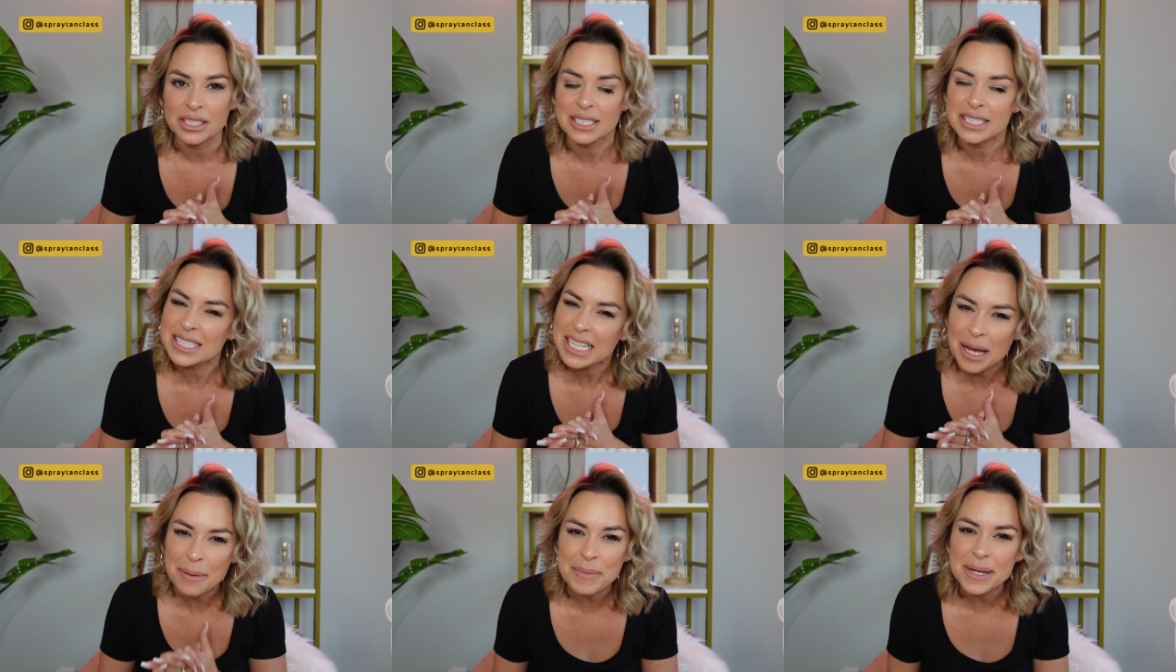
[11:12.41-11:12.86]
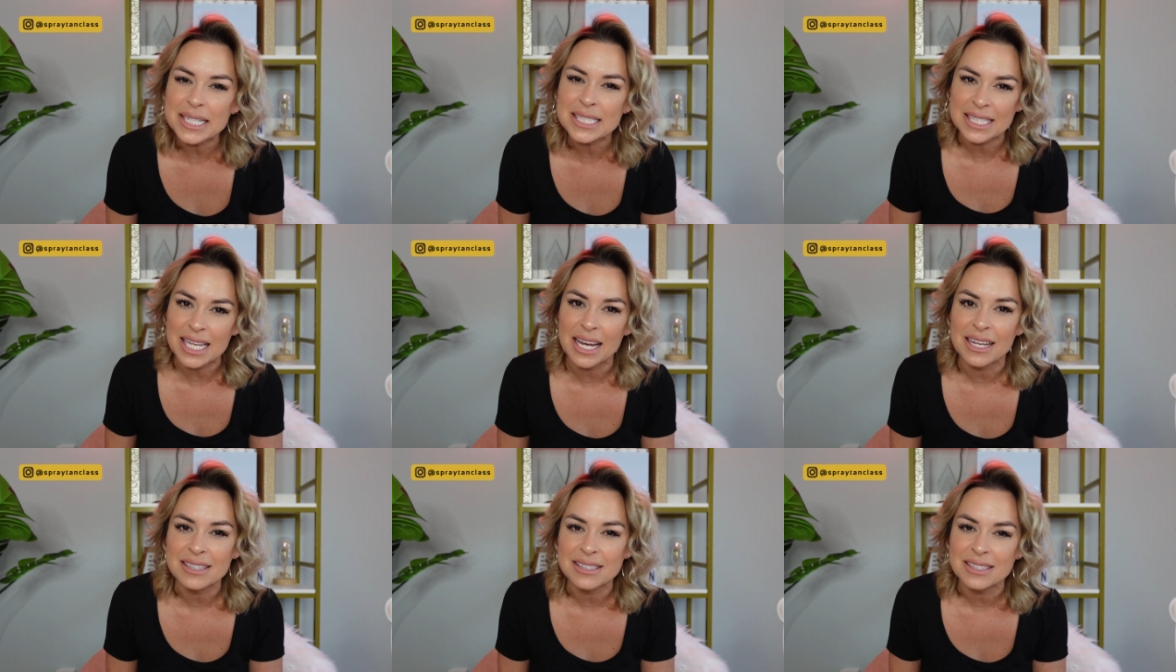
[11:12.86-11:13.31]
Does that make
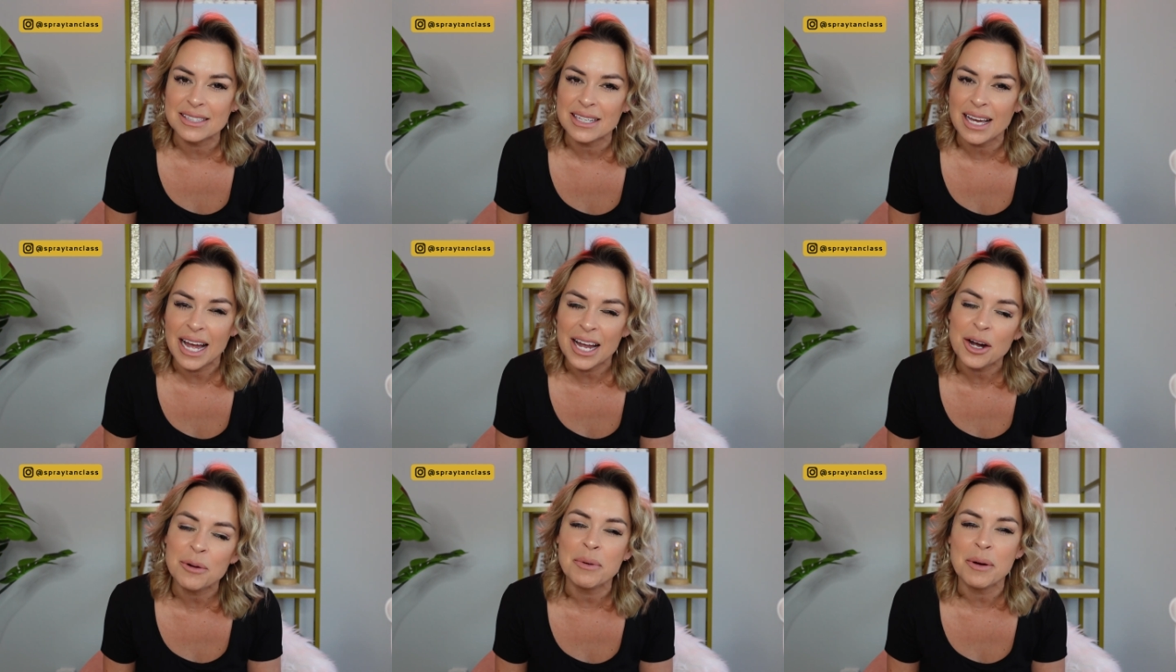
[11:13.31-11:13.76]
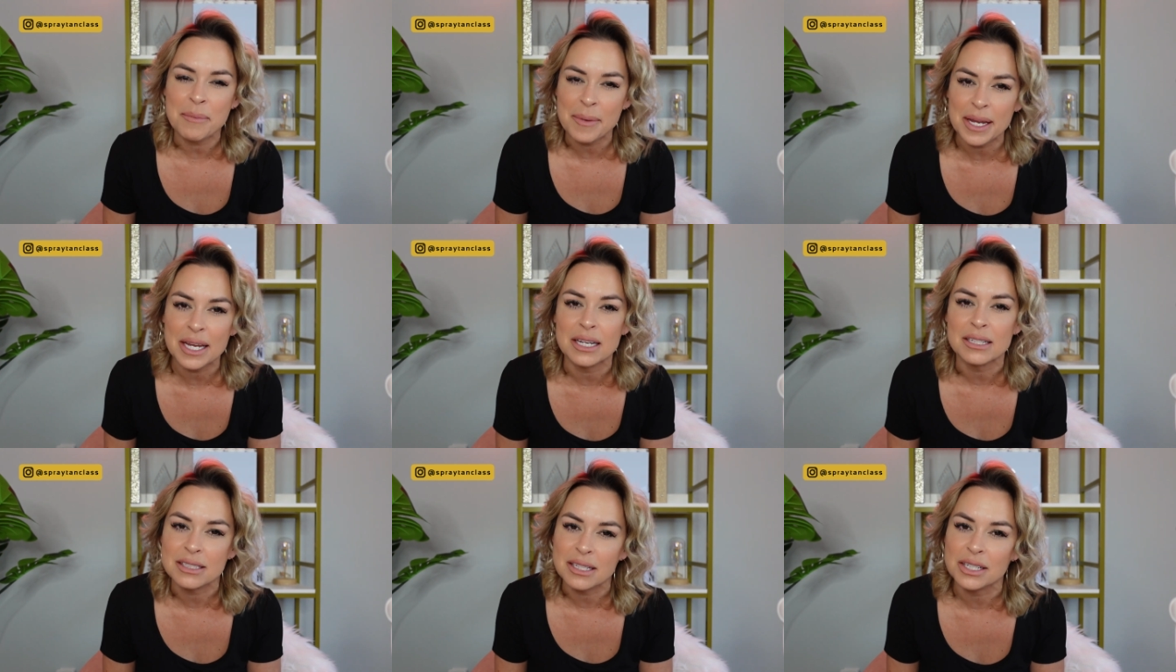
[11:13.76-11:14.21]
sense? I hope I'm
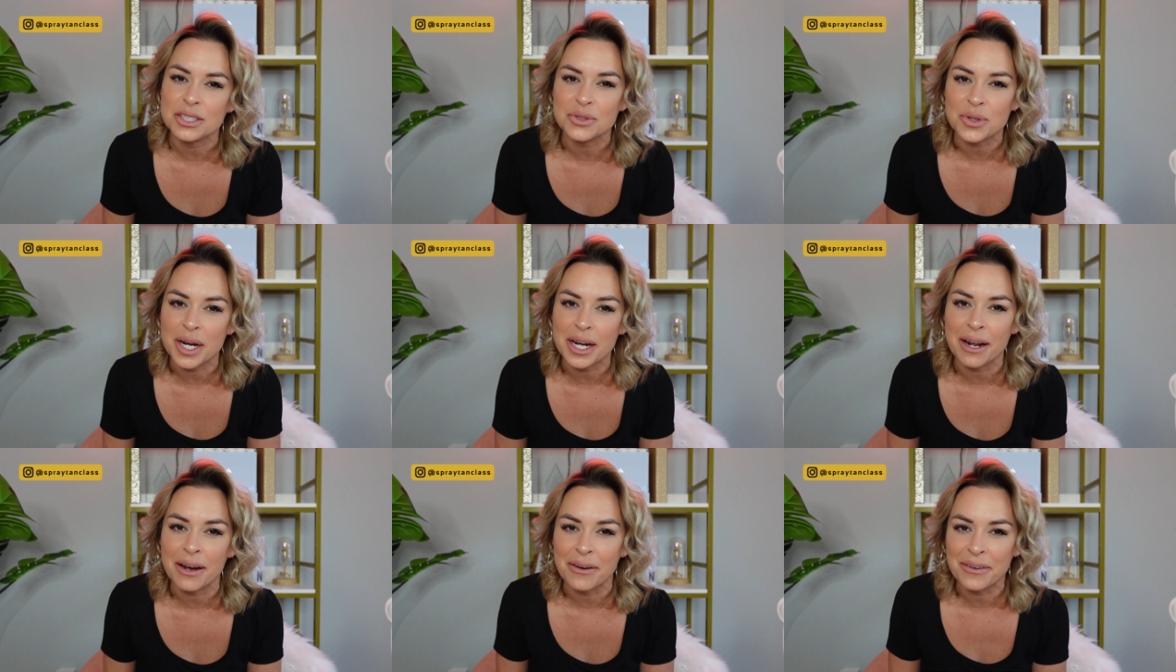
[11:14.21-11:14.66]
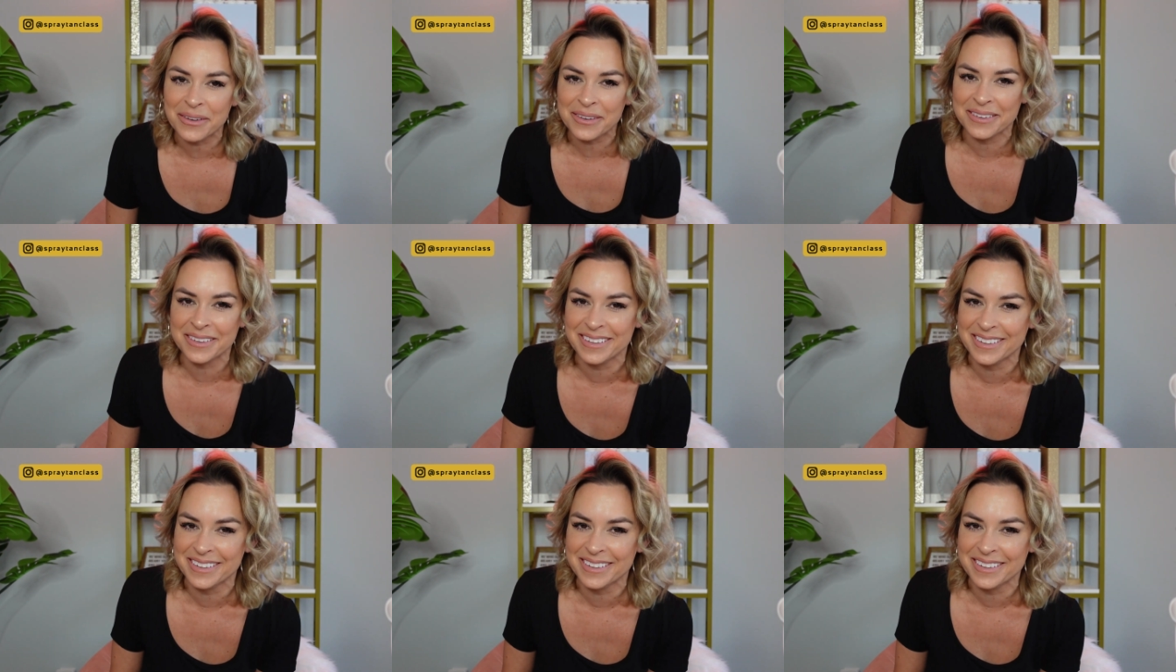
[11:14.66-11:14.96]
making sense right now.